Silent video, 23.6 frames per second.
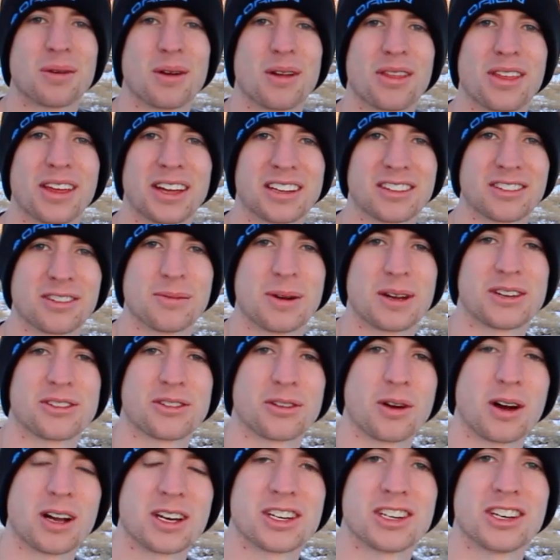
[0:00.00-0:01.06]
well thanks so much
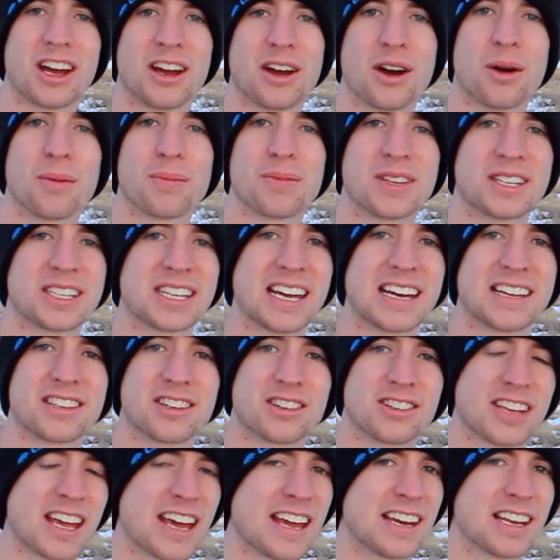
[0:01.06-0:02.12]
for watching. I hope this
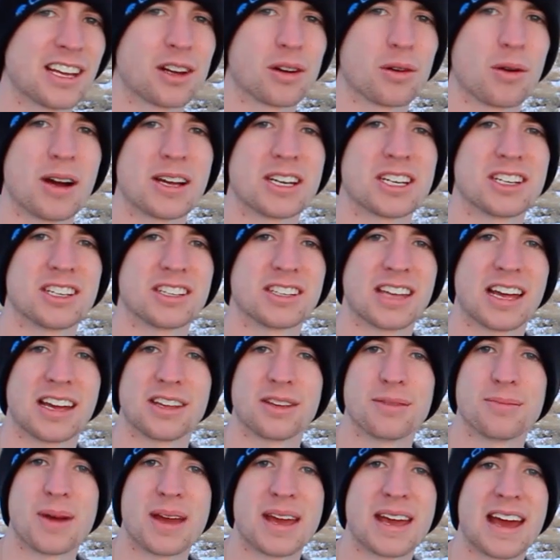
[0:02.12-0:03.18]
answers any questions
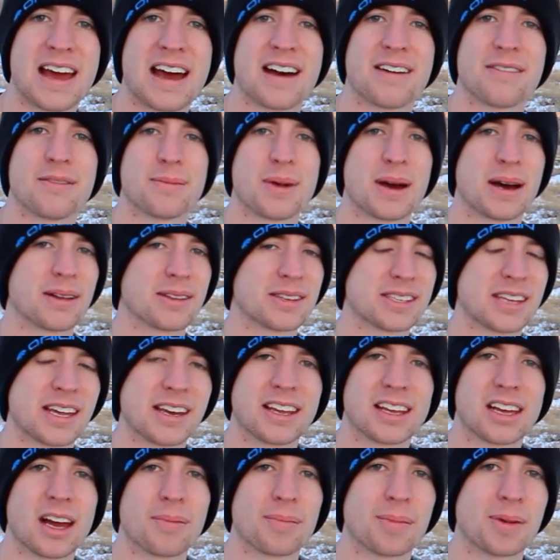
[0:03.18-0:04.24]
that you may have about
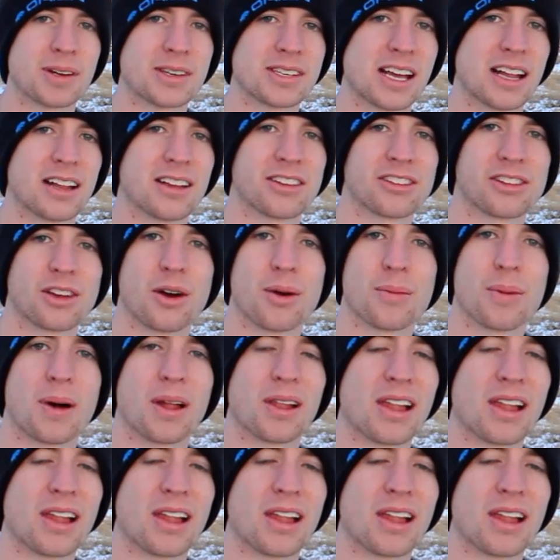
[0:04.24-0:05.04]
setting up your telescope,